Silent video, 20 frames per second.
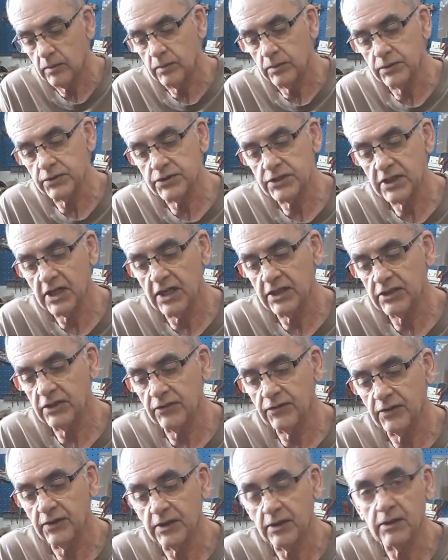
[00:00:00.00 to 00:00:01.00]
we'll start
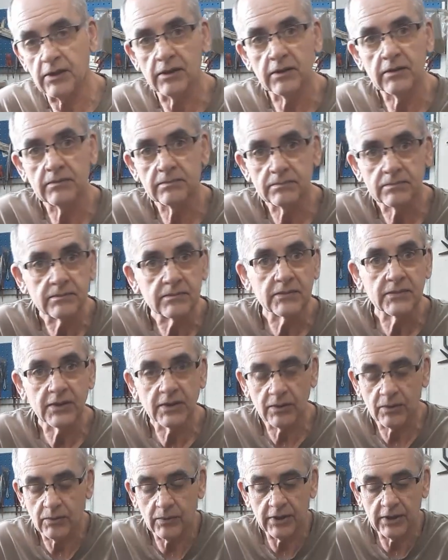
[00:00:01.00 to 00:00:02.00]
off at
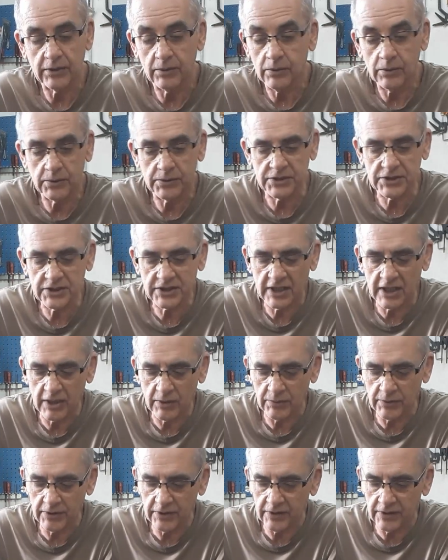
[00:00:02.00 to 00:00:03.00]
where you always
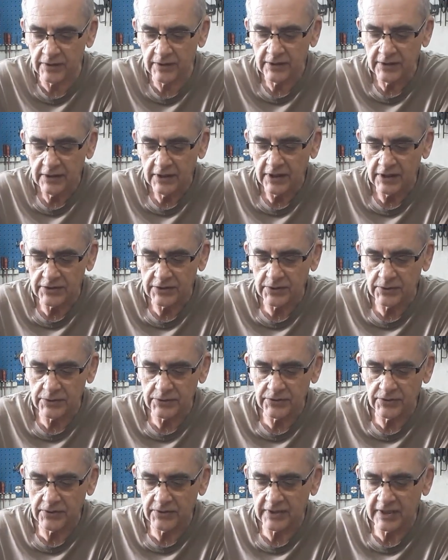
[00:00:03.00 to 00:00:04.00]
start with a
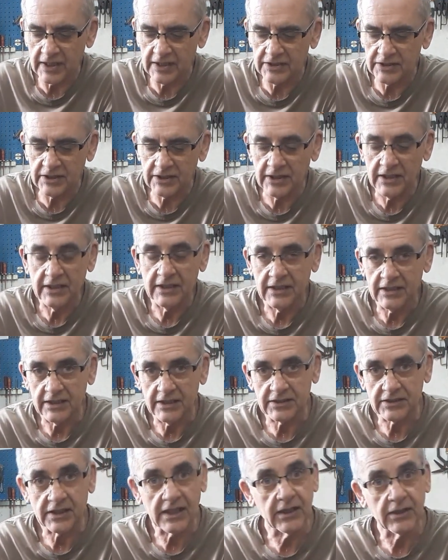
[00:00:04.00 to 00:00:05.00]
two-stroke engine.
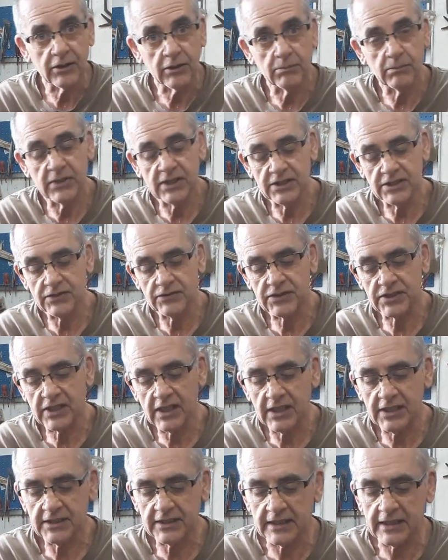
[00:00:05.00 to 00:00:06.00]
That's the means of
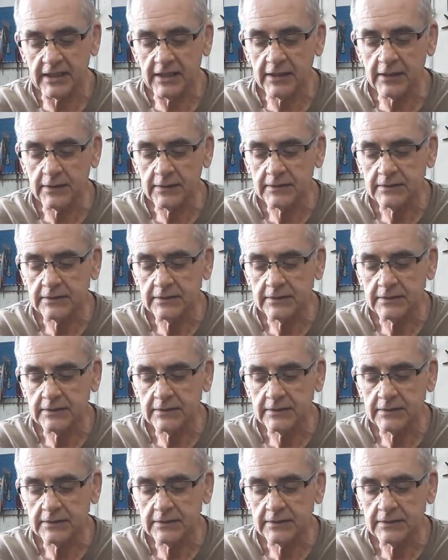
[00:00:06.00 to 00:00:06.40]
starting it,